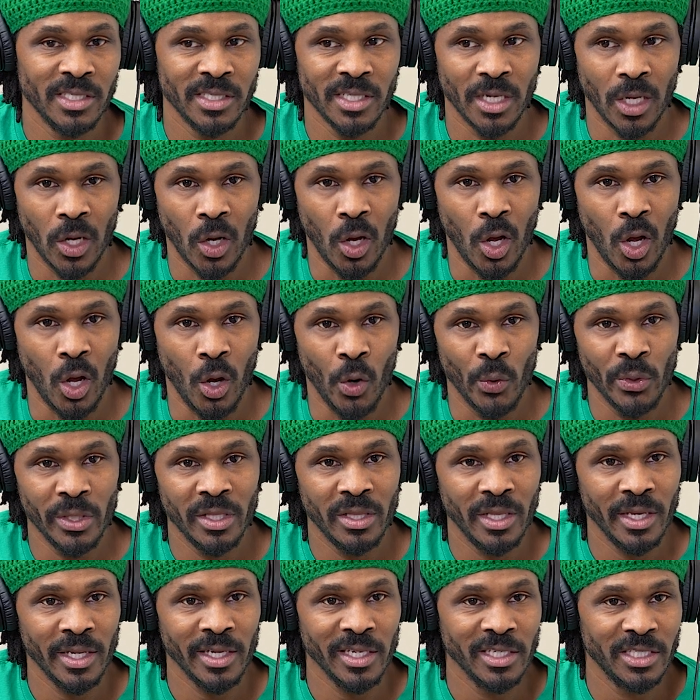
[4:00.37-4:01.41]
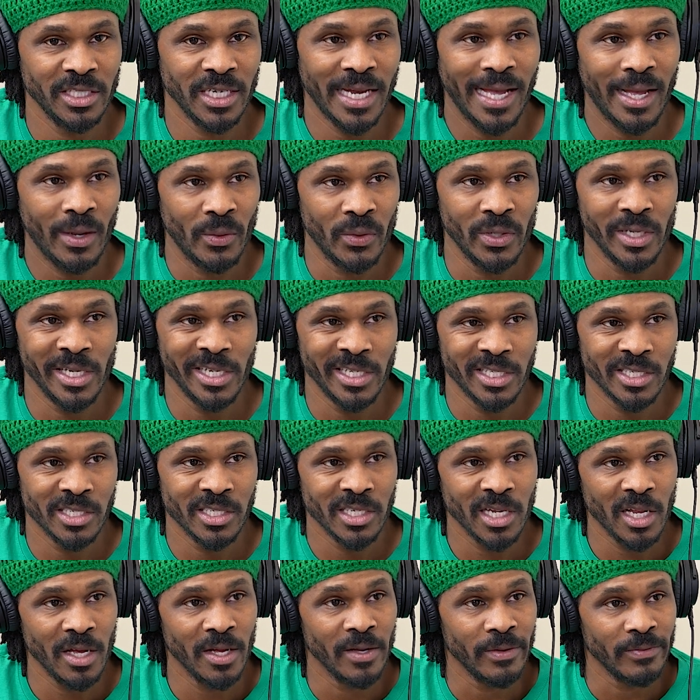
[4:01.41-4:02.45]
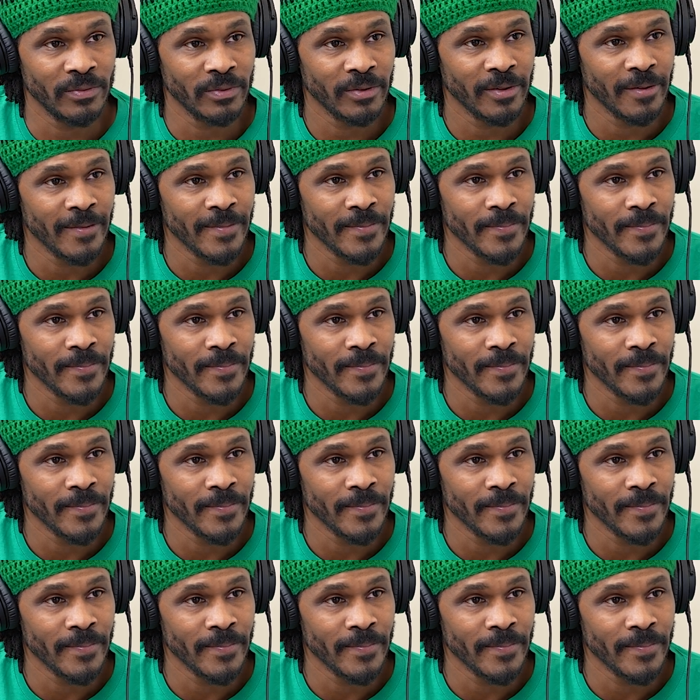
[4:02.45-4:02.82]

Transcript: she said, only thing a child needs is love.